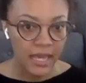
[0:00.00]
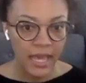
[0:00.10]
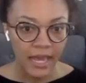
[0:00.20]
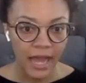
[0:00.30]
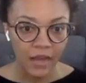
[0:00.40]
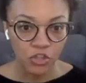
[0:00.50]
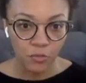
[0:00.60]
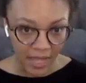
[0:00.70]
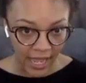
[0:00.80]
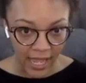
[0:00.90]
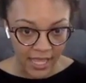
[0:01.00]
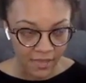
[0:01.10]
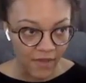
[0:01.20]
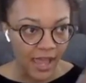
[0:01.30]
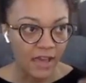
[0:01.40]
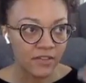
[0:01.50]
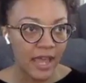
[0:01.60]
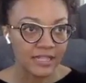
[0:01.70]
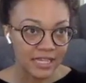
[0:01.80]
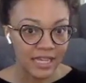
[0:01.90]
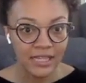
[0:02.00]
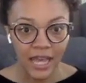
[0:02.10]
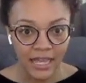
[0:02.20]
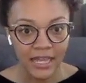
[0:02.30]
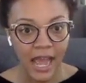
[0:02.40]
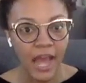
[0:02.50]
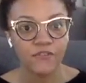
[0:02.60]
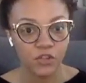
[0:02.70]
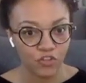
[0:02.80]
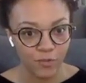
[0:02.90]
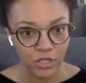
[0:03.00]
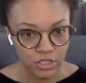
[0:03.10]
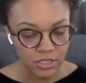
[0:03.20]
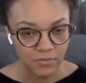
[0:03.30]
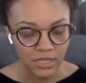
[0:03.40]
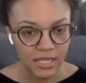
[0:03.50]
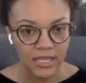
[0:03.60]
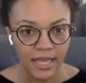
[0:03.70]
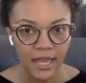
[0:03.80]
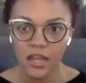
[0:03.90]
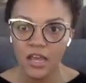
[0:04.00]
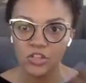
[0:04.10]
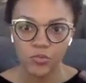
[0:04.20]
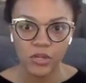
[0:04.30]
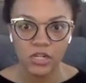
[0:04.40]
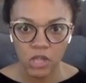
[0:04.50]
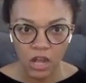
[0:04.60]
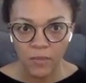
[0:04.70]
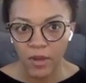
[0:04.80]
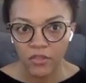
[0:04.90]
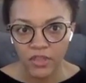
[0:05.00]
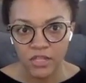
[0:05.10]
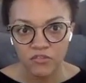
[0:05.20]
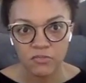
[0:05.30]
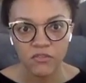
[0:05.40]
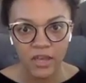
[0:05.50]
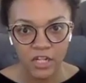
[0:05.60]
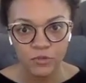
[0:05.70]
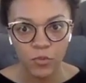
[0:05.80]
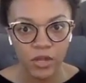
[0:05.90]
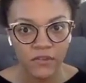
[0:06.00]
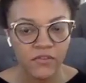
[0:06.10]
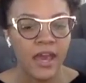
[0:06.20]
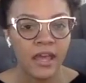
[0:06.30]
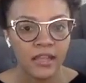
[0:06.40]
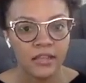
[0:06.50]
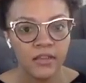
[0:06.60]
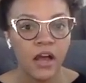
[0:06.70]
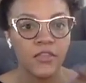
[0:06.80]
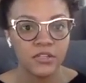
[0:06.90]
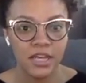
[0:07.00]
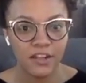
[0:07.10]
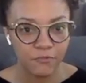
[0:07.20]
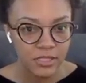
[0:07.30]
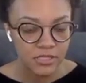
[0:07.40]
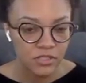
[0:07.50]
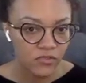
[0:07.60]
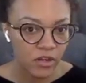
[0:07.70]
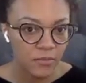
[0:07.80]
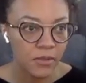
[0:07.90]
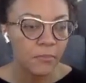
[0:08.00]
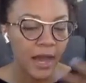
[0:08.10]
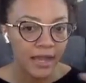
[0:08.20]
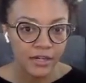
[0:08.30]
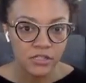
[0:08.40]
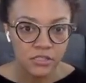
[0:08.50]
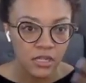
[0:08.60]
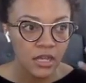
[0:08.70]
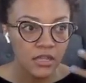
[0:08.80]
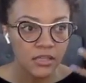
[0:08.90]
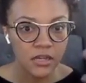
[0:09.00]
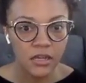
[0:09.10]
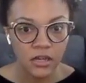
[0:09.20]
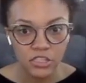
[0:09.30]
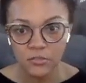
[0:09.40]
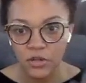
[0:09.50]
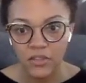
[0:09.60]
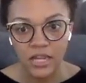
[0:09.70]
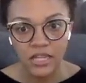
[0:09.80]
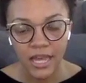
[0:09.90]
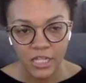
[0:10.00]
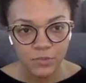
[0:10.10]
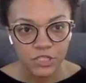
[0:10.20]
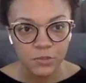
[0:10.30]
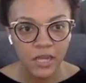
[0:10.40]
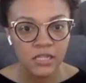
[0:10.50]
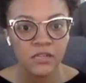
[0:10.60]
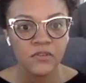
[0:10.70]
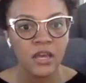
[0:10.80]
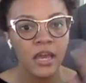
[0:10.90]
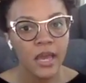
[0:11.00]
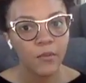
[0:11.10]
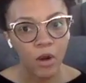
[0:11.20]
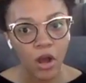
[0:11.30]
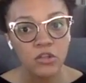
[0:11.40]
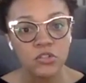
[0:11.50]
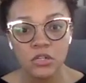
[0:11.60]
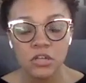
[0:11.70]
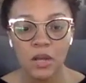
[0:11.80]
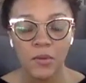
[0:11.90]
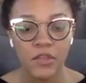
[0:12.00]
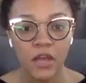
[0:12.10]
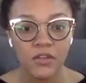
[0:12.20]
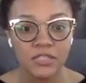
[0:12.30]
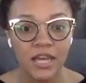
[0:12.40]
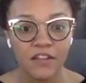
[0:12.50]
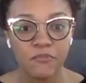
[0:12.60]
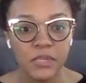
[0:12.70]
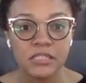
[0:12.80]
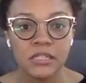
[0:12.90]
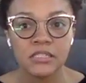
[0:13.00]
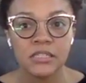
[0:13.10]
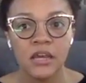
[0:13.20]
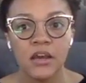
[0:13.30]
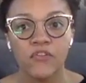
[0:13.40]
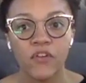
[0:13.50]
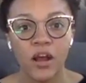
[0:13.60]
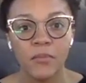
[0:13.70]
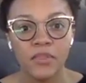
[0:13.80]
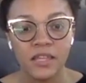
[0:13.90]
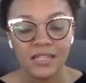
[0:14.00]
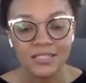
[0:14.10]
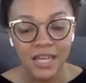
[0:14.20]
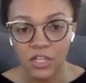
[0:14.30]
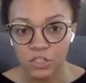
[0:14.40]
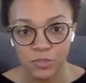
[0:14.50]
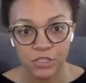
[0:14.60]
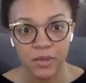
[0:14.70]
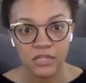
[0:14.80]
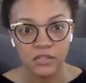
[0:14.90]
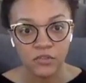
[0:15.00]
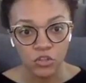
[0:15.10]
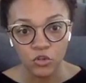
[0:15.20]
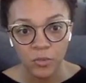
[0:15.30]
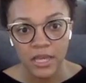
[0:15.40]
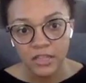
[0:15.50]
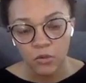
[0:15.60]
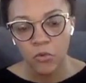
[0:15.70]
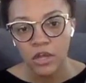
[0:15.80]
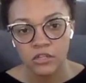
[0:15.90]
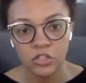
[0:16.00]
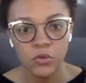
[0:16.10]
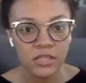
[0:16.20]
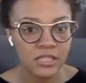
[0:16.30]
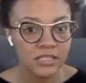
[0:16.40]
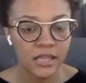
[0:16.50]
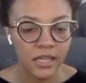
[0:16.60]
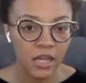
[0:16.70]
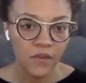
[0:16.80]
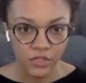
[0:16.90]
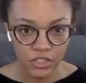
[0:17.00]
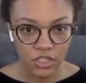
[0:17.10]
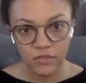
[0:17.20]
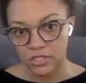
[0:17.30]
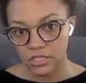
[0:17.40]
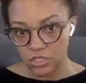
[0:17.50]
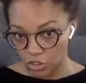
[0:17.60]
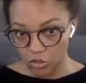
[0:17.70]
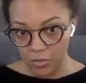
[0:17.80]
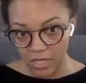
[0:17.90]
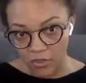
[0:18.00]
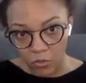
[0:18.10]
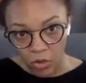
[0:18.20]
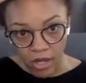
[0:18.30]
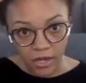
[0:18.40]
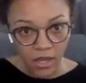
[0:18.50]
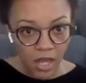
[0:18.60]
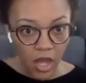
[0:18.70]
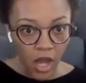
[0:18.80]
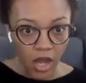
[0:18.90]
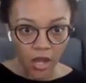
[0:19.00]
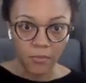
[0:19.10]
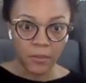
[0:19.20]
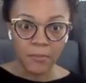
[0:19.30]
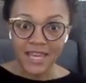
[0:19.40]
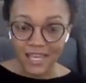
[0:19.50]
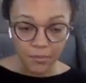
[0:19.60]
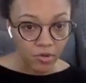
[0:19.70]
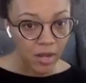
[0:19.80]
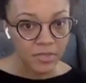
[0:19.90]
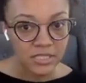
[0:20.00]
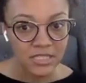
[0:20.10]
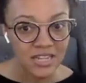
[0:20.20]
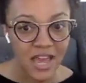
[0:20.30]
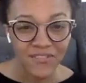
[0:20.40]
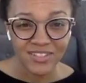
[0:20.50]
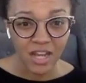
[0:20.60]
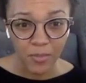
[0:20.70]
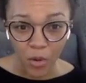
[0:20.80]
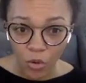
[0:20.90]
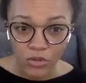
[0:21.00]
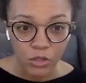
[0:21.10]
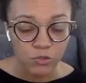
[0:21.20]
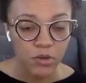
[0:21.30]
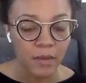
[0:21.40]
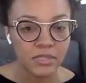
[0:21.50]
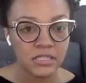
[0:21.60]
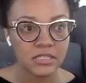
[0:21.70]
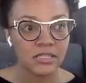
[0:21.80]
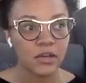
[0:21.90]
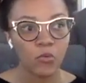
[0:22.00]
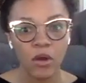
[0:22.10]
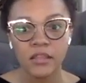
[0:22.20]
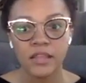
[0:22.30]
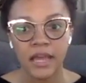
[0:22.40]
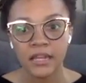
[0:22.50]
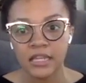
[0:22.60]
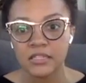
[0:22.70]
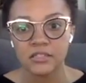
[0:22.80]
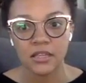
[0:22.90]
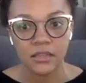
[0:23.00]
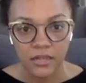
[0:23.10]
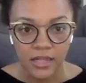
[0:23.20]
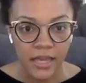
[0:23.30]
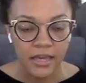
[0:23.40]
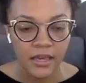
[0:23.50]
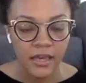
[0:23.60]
And how do you behave as a client after you purchase something like that? So we're going to talk about things from the vantage point of that, like the other side of business, from the buyer's, the customer, the client's perspective. And we're also going to talk about the other side of business from the seller's perspective. You being the one doing the selling of your services, you being the one making promises and having to uphold those promises, and like what that needs to look like.